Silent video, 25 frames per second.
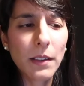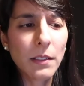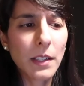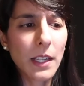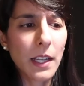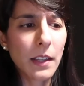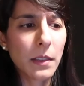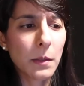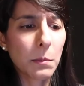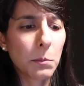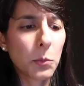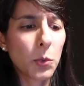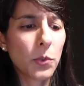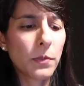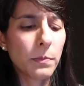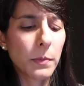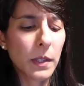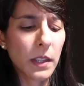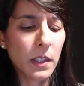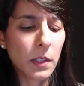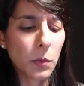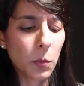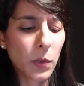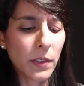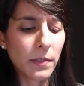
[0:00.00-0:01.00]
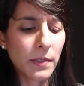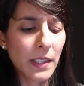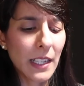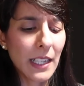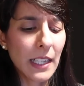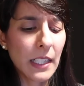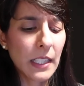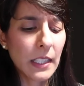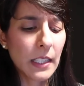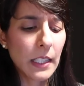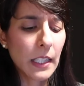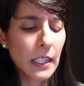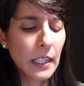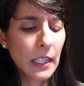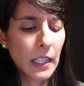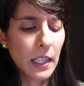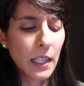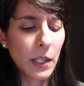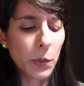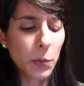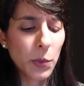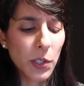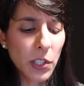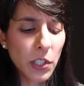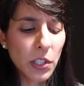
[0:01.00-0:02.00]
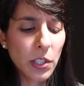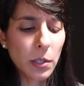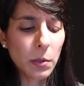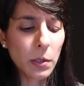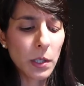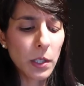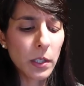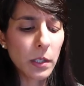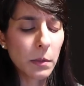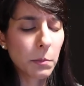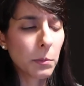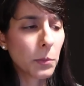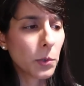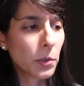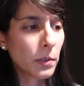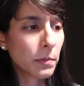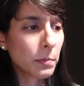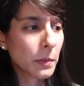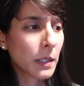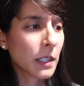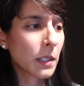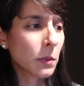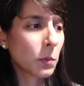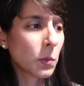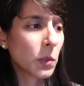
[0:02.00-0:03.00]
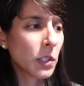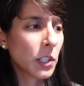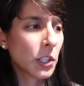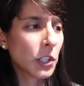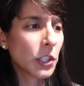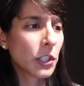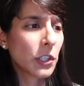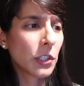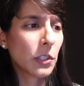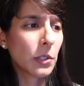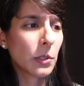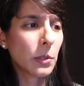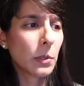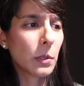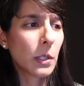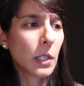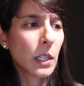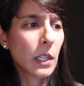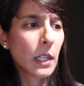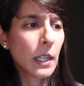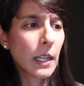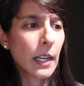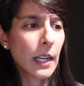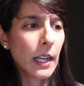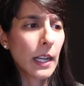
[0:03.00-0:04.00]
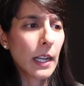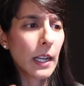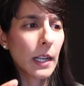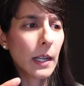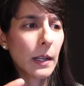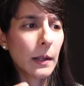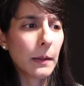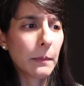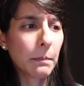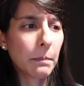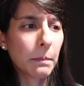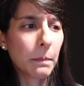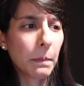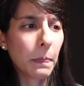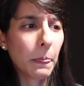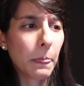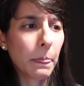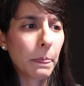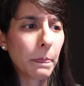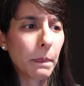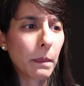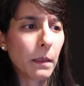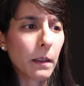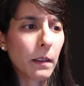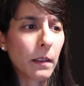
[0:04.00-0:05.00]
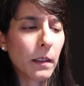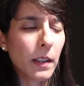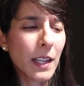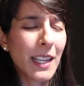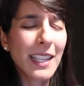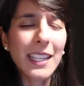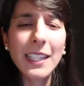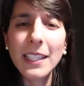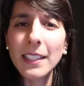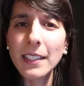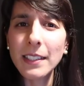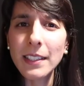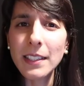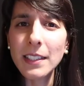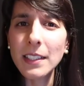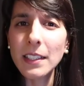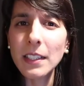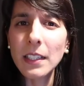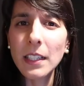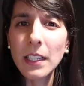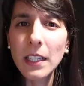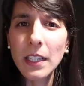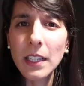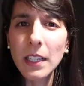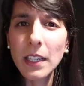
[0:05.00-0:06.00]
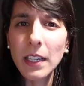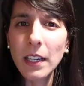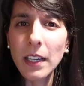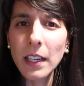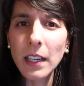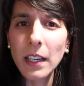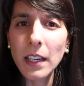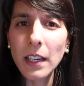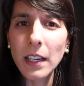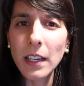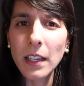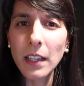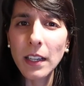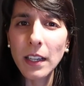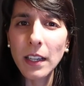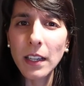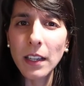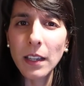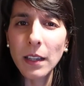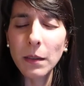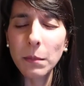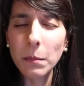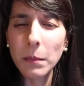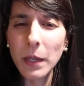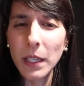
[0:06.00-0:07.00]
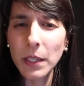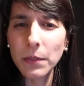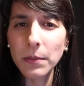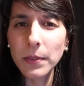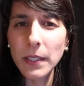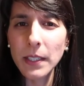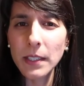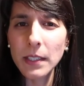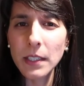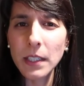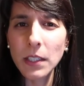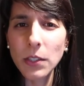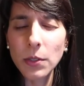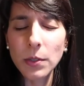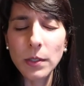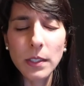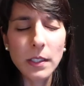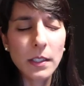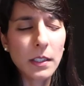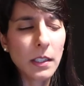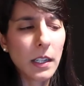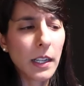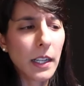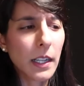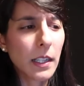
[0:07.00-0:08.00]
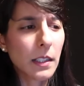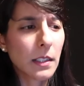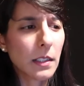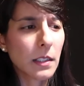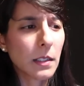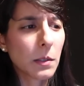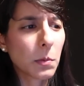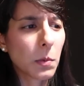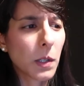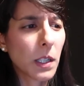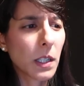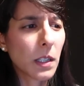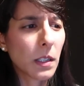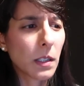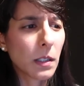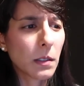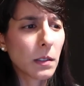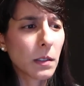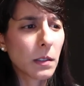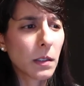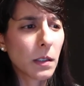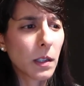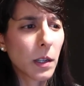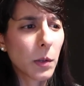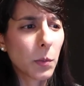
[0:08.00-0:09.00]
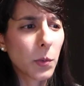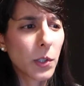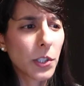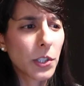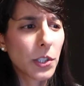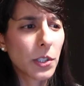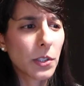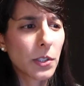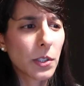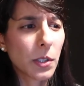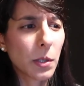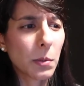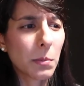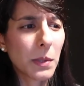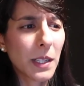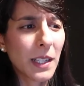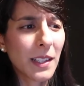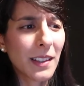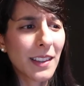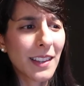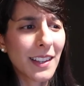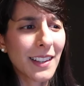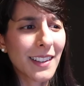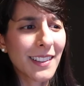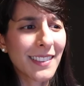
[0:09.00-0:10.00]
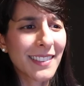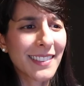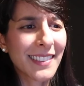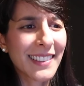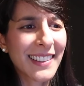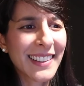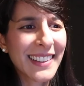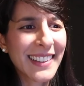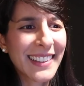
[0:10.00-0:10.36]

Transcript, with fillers: haven't had the movement that we've needed. I wish you a lot of movement. I wish you um, ease uh, in manifesting your desires as well. I wish you so many things.